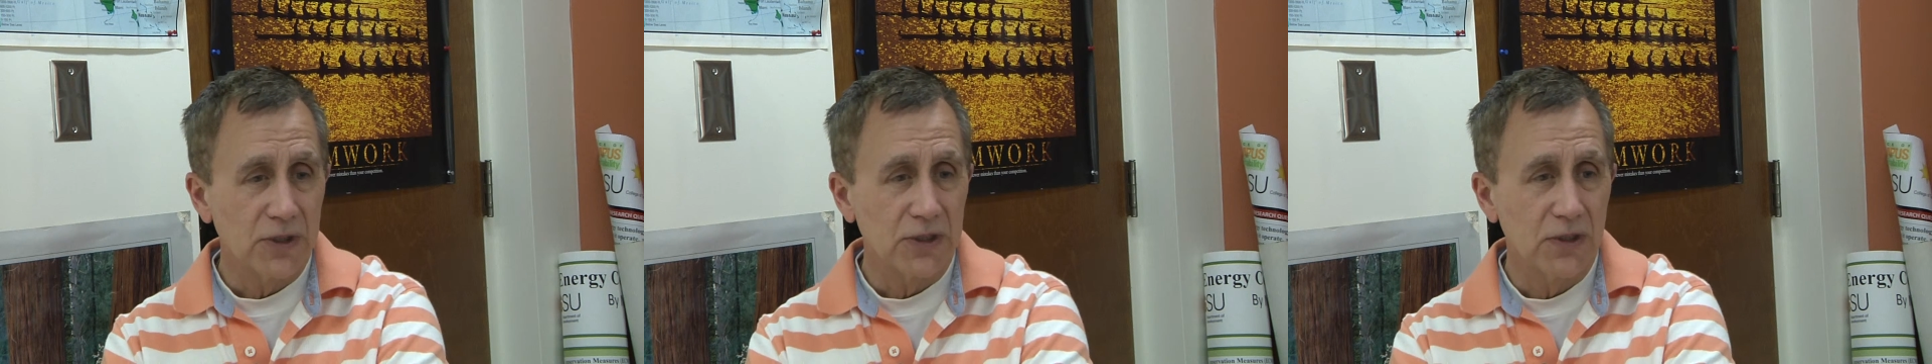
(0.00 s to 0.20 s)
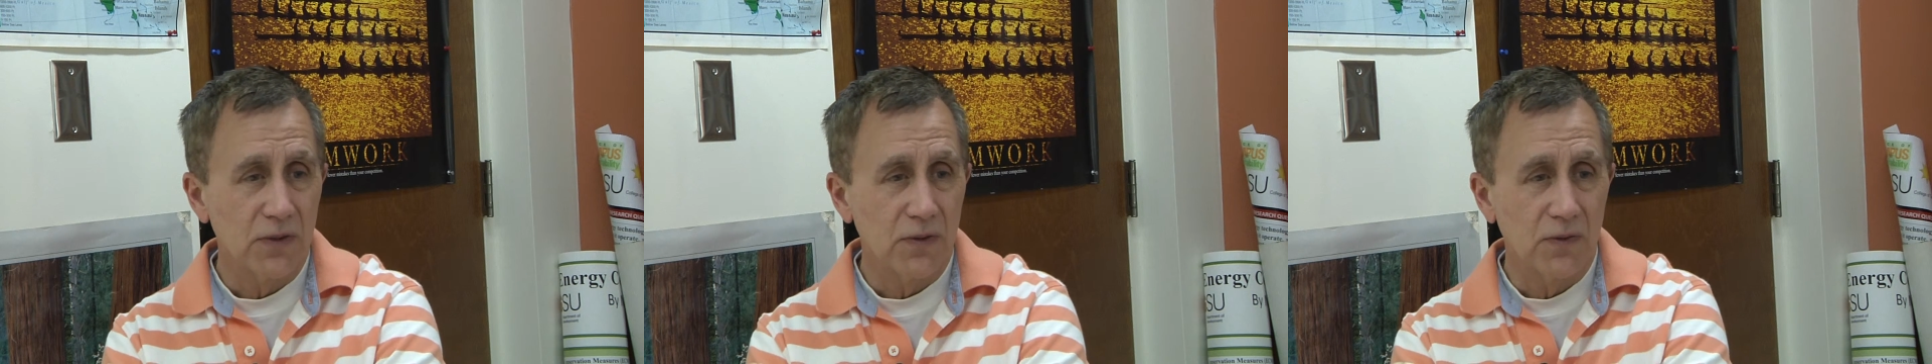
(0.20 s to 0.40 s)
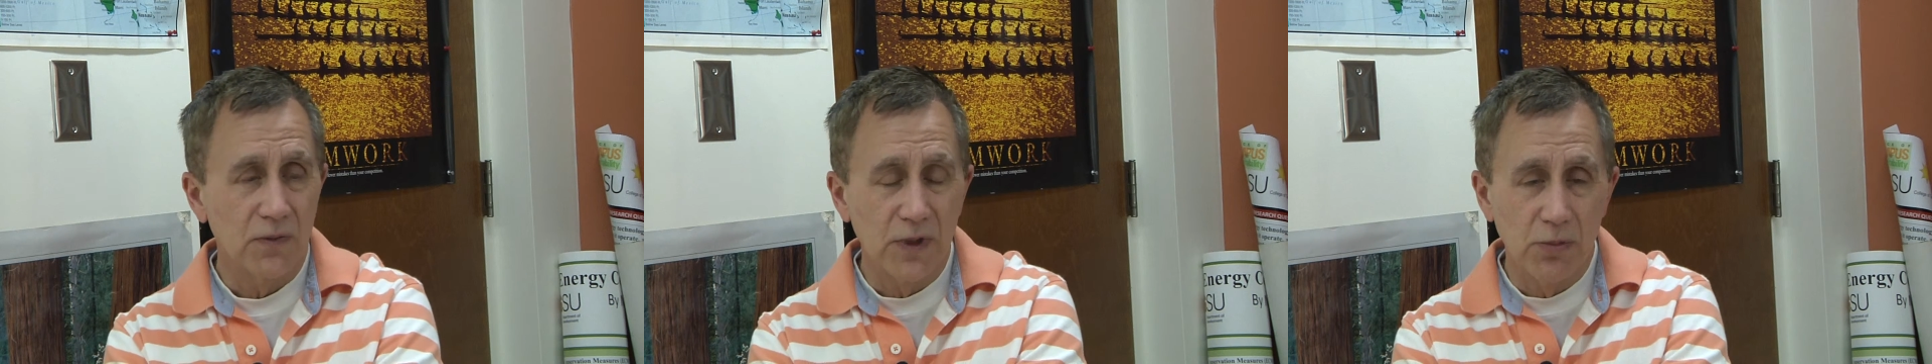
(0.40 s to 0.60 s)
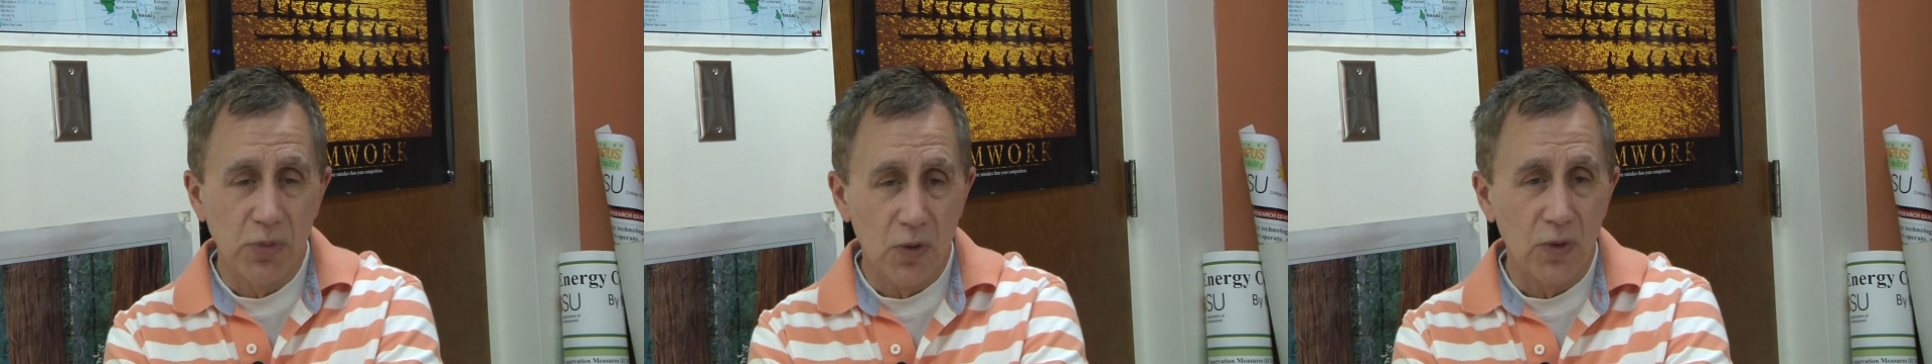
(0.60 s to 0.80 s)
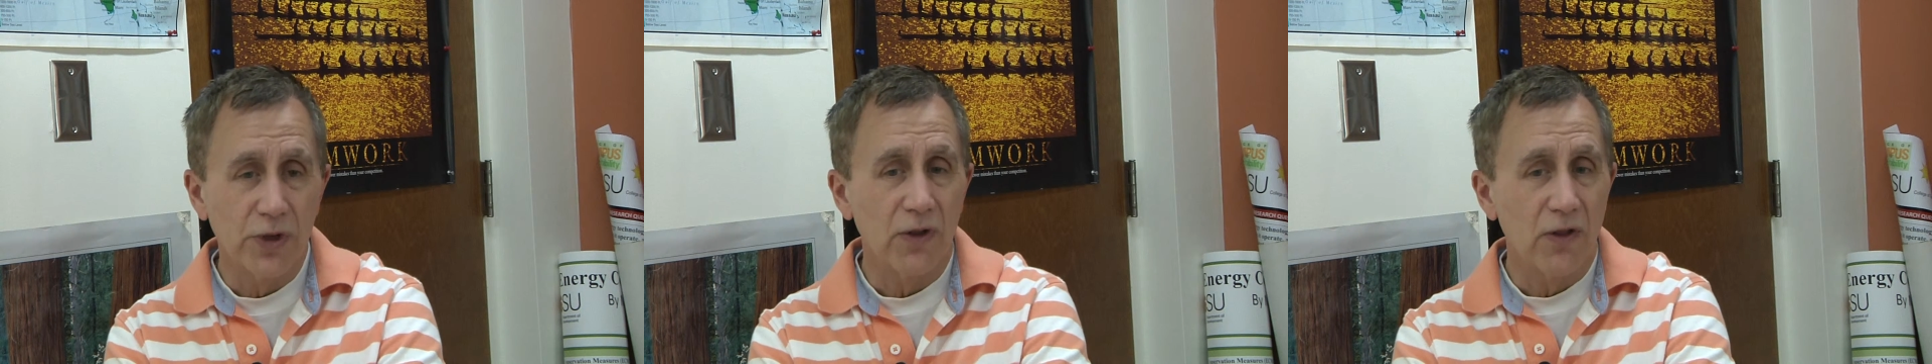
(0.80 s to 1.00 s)
So we
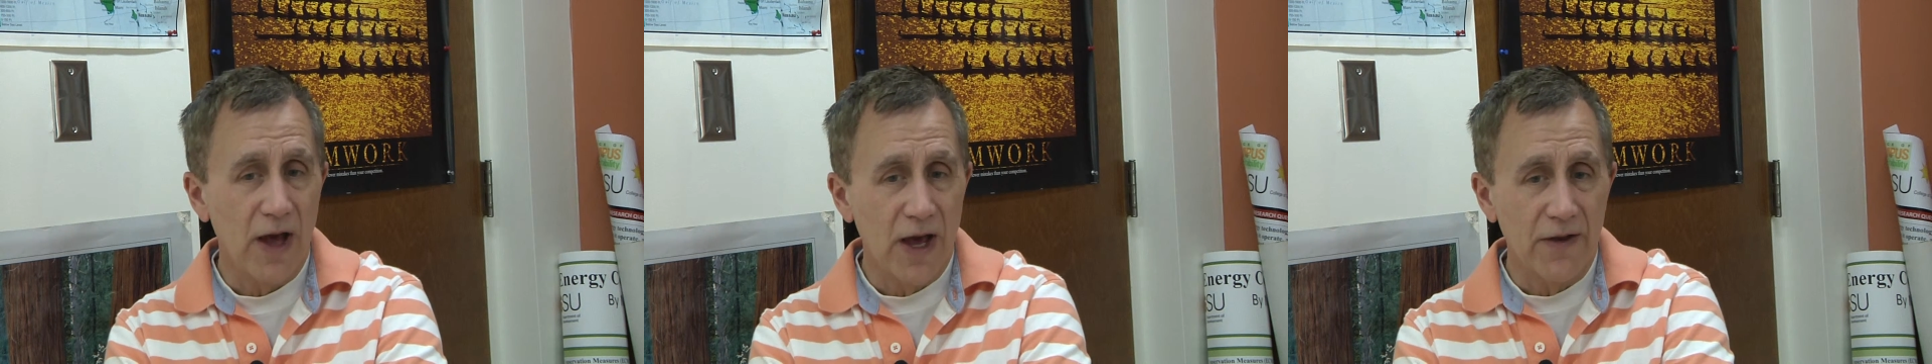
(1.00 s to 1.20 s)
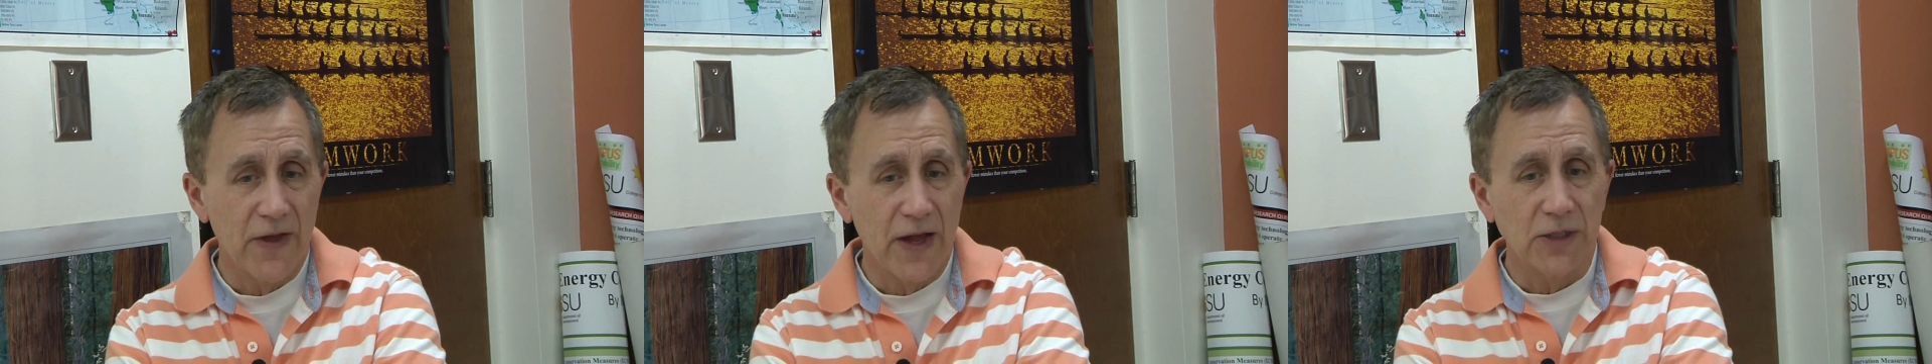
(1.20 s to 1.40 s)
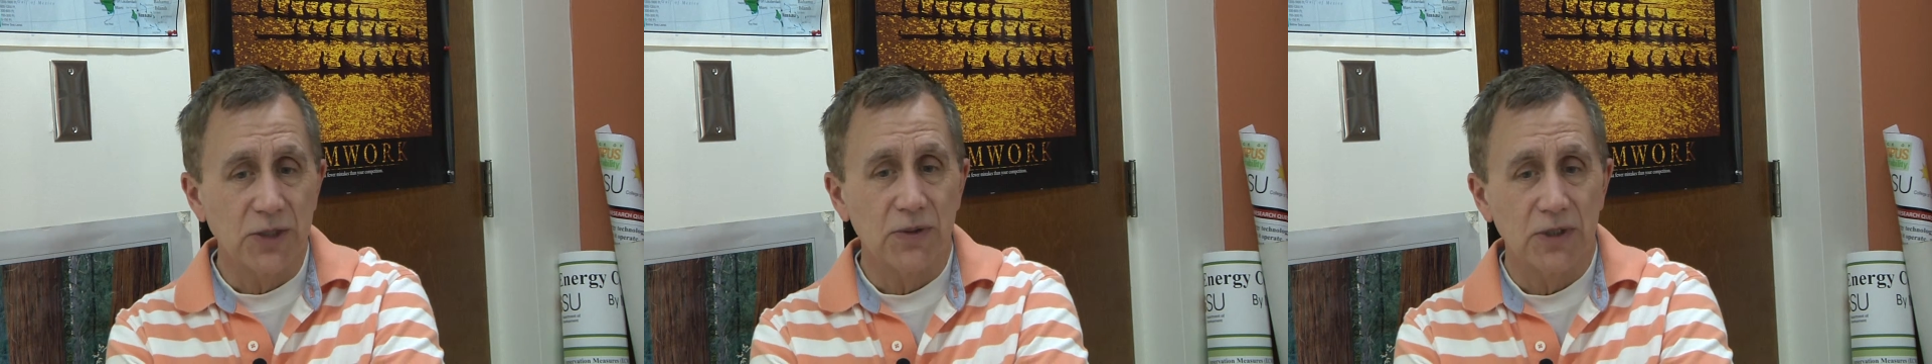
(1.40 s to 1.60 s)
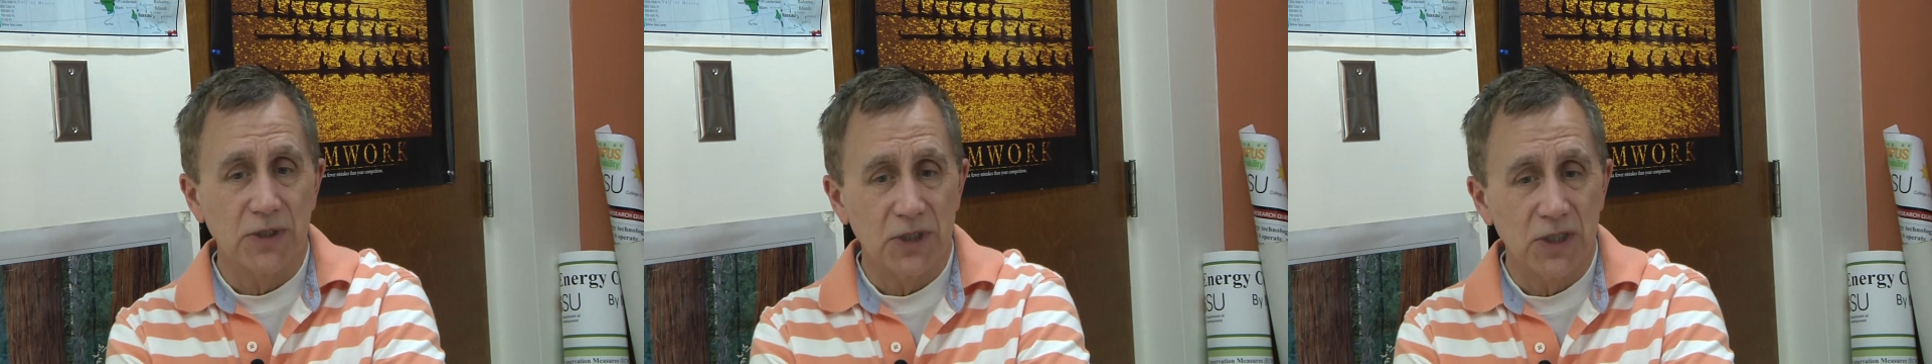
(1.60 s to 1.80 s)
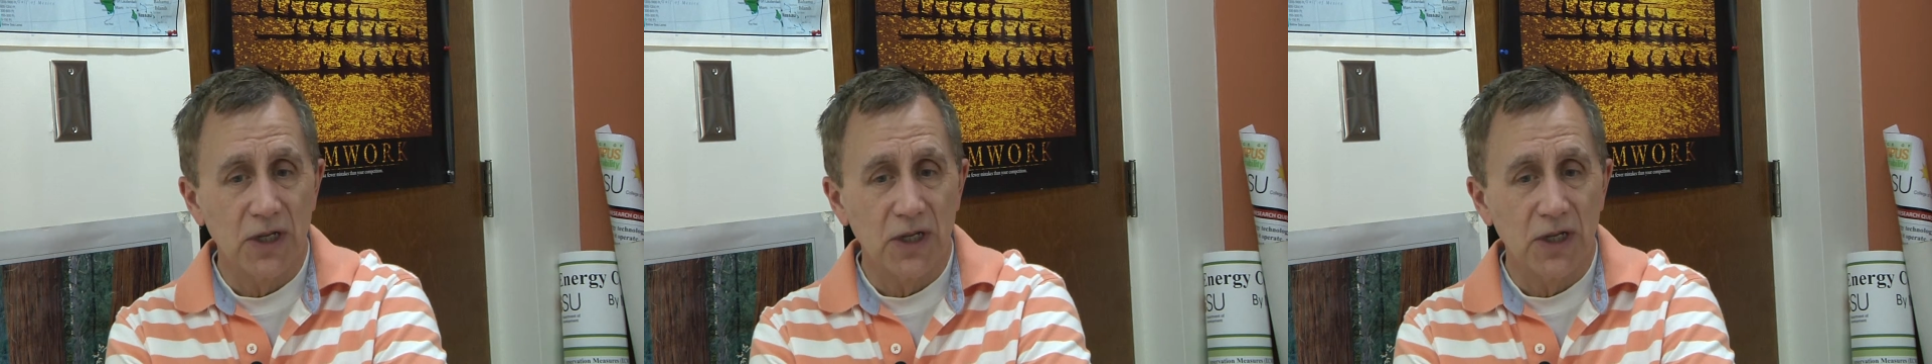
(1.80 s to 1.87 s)
pulled a lot of that sort of